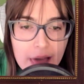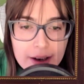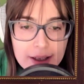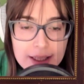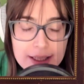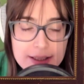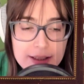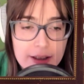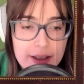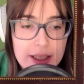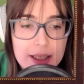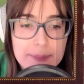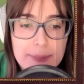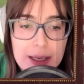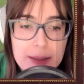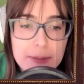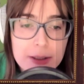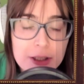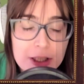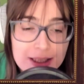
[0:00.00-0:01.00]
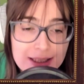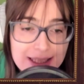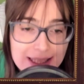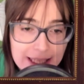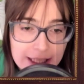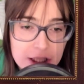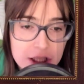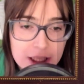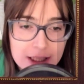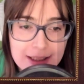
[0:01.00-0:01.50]
Sorry, my
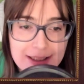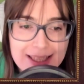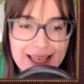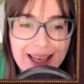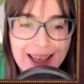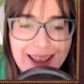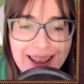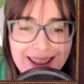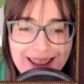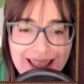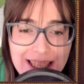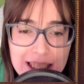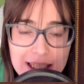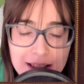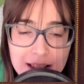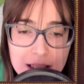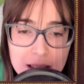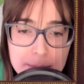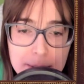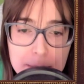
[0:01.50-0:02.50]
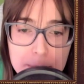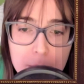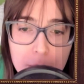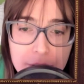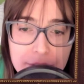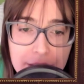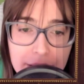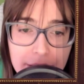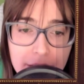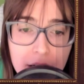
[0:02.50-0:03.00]
pronunciation is getting a little bit poor
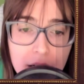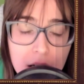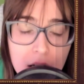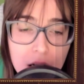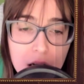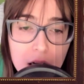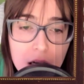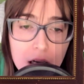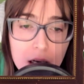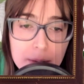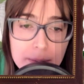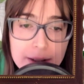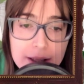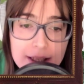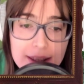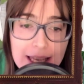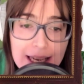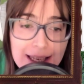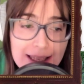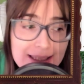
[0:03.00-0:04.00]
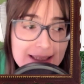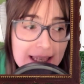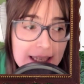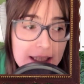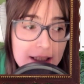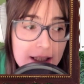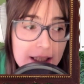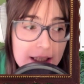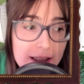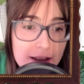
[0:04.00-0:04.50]
there. But the thing is, like,
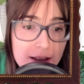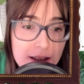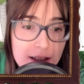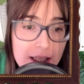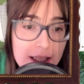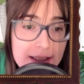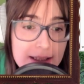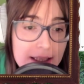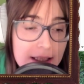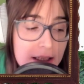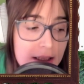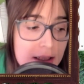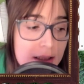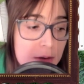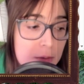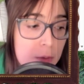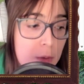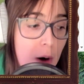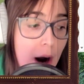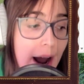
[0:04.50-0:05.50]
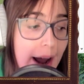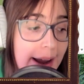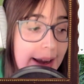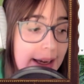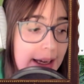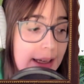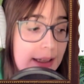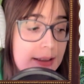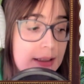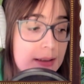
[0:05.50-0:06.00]
this is why
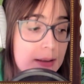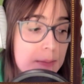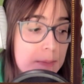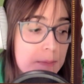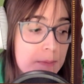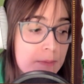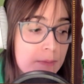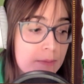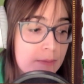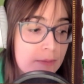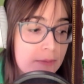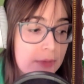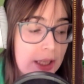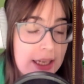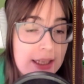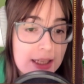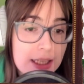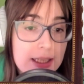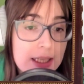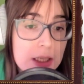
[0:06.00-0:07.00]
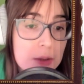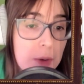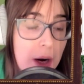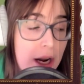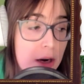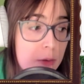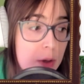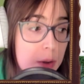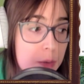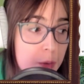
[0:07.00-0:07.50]
it's, like, this is
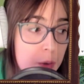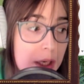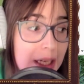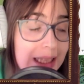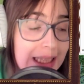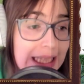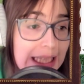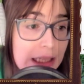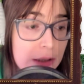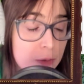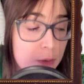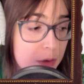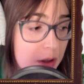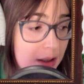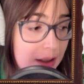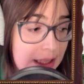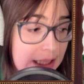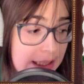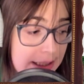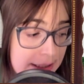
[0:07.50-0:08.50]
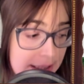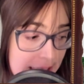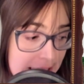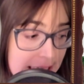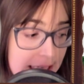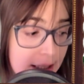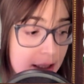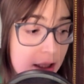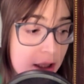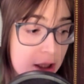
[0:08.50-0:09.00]
why we really, really
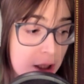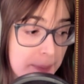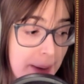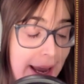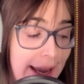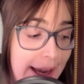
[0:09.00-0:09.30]
need to pay